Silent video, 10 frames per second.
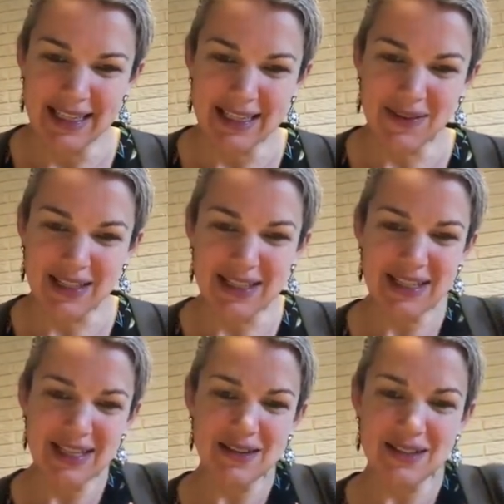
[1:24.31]
You can
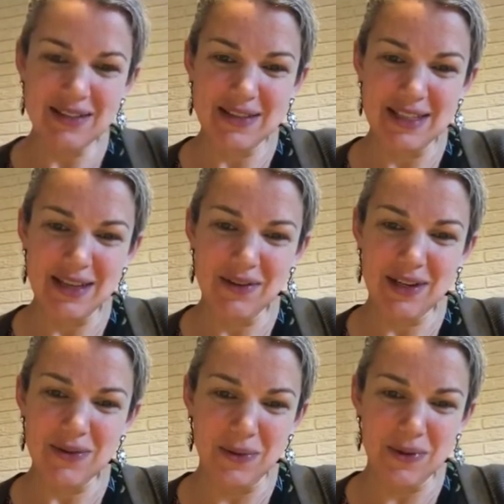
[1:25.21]
see there's little secret
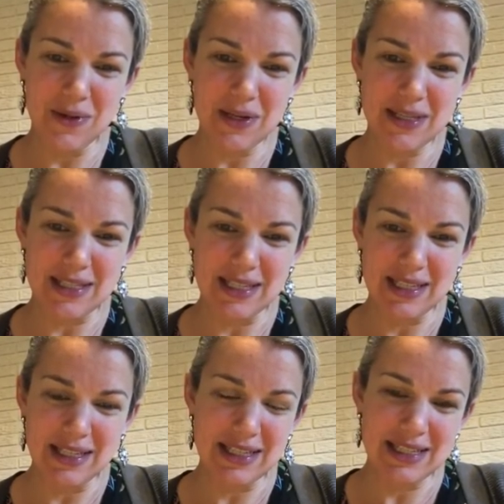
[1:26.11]
drawers
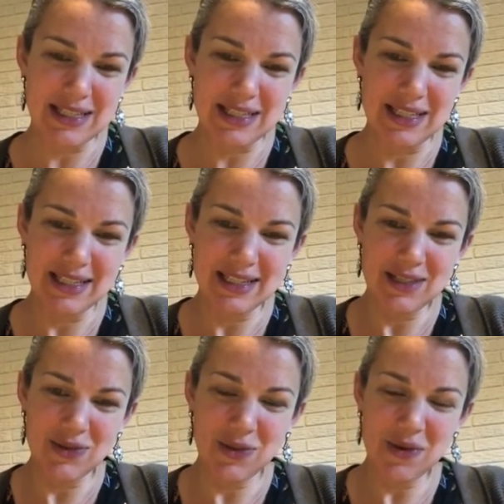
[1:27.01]
in this
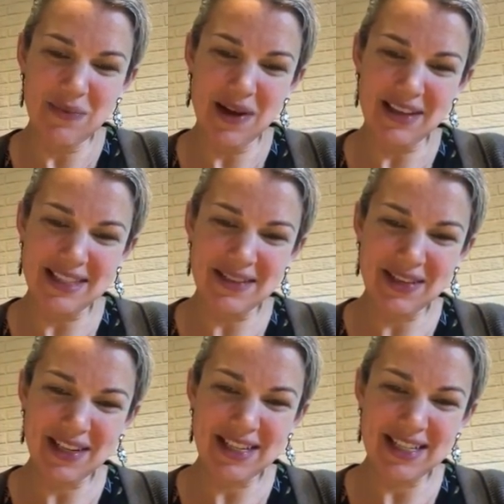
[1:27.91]
jewelry box of
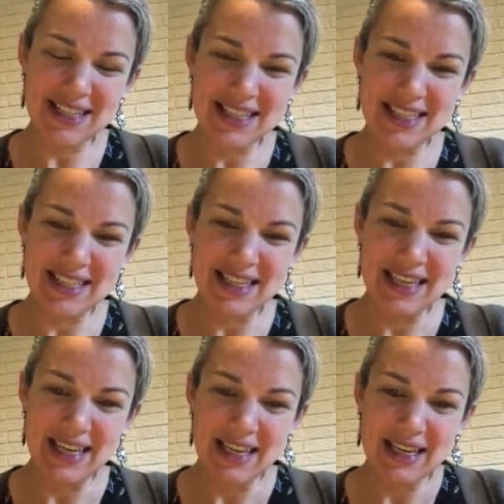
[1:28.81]
hers
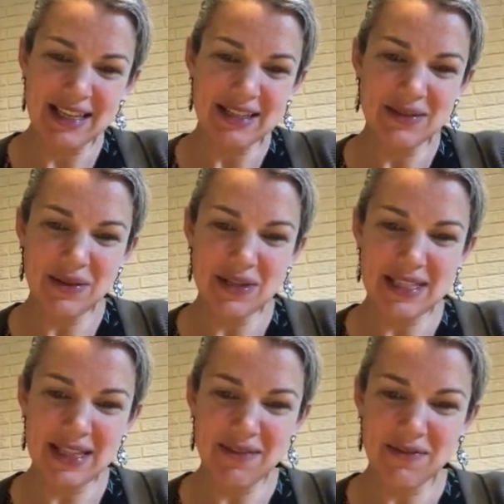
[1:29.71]
drawers
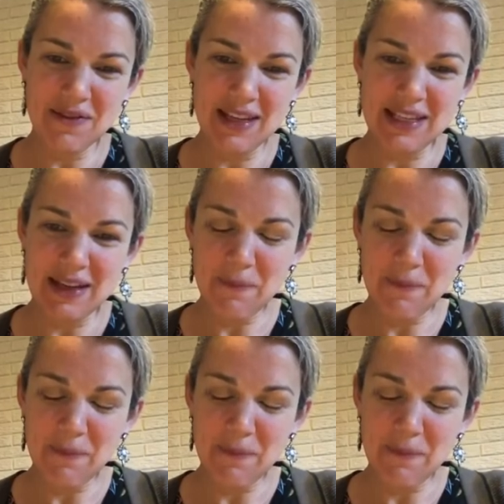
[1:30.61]
in the front.